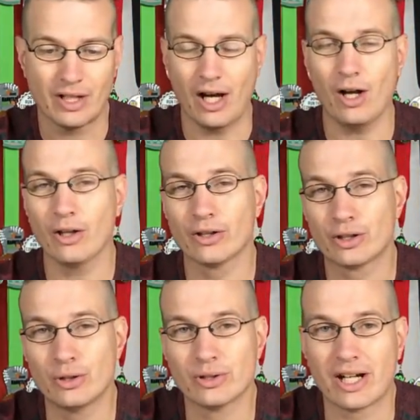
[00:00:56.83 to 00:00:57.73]
all the
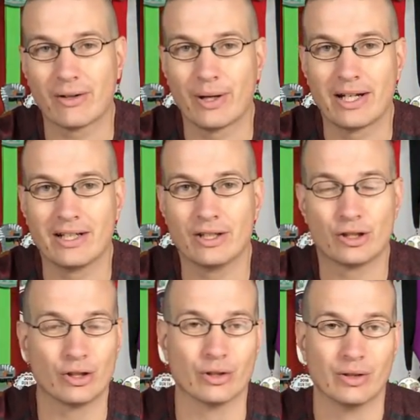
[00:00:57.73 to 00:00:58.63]
shoes that I ran in
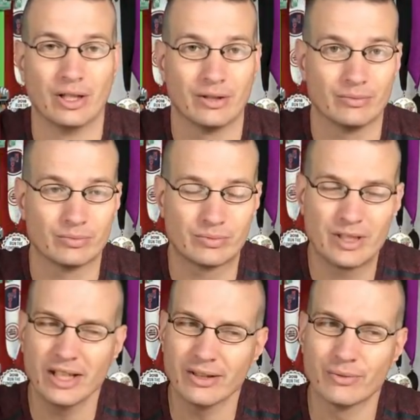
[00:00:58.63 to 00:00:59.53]
this year
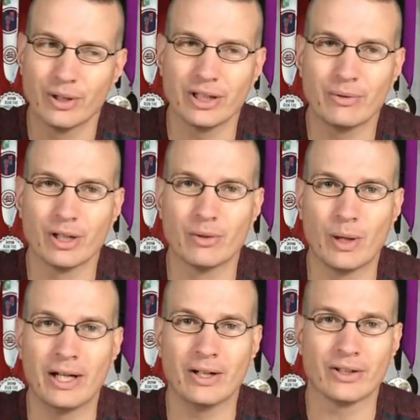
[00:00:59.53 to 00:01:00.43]
did really, really
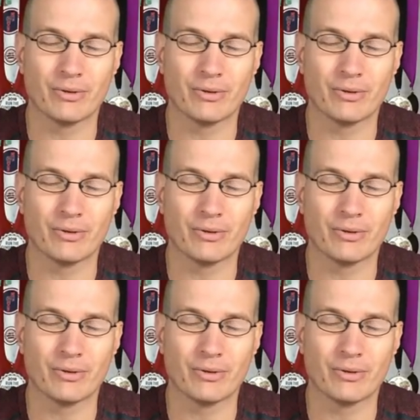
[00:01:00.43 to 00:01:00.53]
well.